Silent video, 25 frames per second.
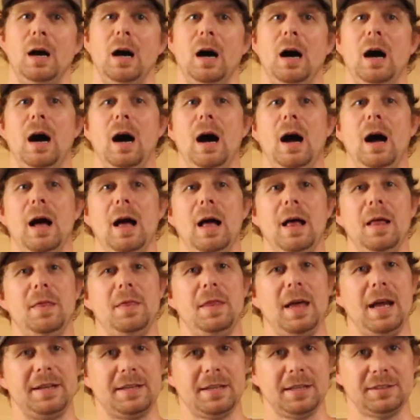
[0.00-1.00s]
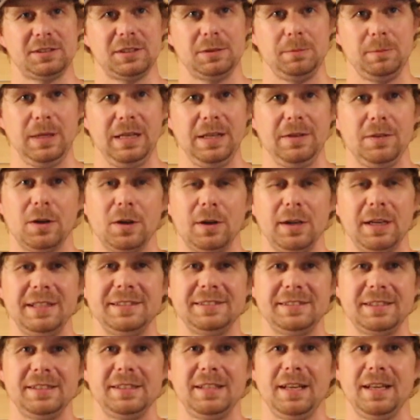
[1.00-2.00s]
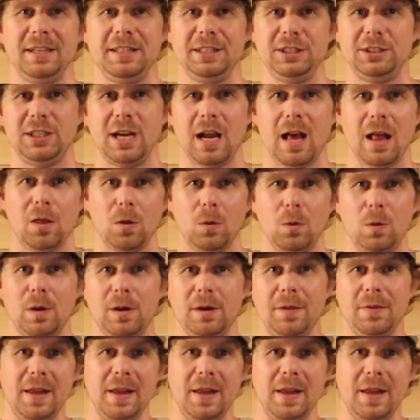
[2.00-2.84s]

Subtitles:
That doesn't mean there isn't any shallower,